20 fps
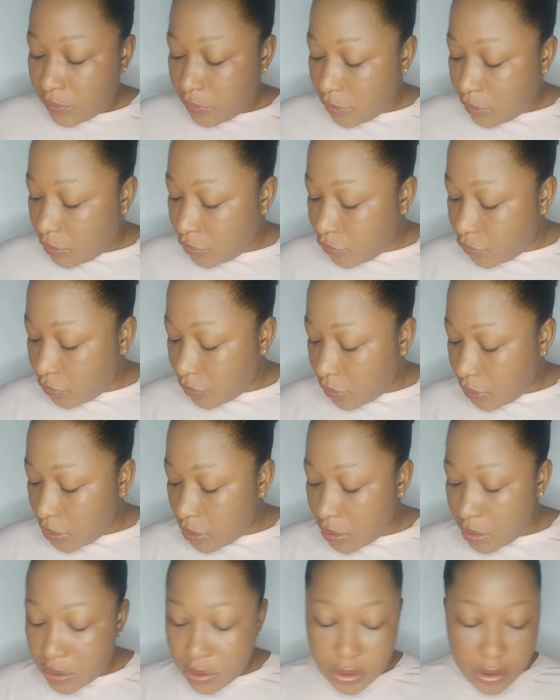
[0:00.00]
You will
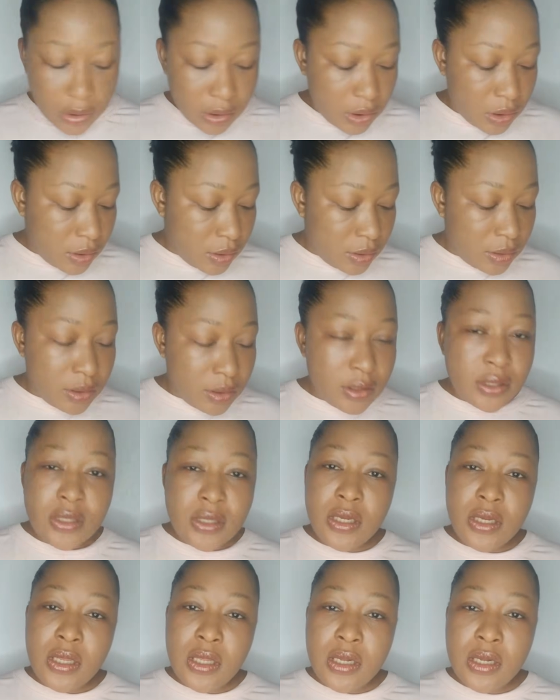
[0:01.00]
need a
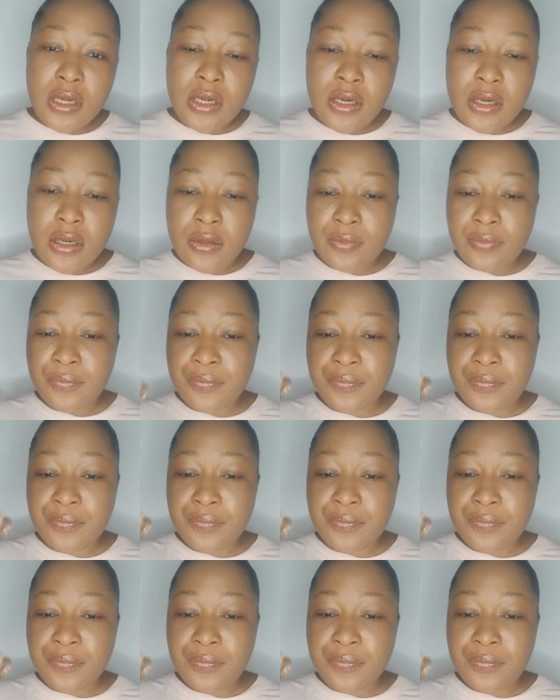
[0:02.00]
concealer,